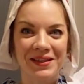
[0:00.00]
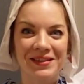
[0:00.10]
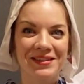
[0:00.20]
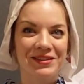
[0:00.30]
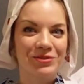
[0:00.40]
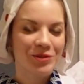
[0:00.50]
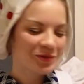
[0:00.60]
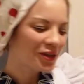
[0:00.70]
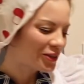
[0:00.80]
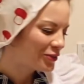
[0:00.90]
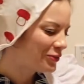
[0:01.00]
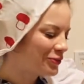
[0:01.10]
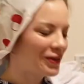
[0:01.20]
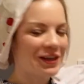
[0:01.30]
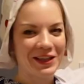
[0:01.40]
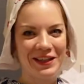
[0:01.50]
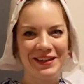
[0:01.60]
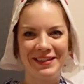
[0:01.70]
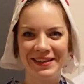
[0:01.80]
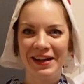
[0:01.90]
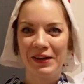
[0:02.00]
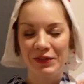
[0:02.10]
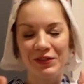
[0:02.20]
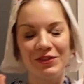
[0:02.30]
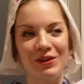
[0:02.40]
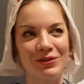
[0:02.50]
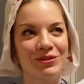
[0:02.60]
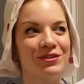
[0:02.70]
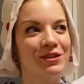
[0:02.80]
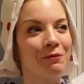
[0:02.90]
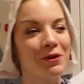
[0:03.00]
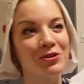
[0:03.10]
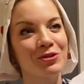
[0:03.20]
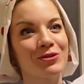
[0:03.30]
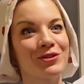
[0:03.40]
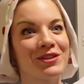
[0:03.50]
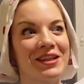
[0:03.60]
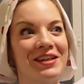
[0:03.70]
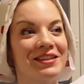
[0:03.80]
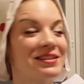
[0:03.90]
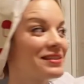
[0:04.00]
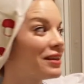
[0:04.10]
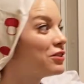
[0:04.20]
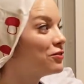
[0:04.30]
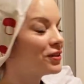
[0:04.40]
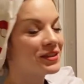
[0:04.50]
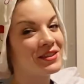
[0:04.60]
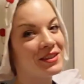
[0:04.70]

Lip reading: It's extremely hard to find those eventual stains as soon as the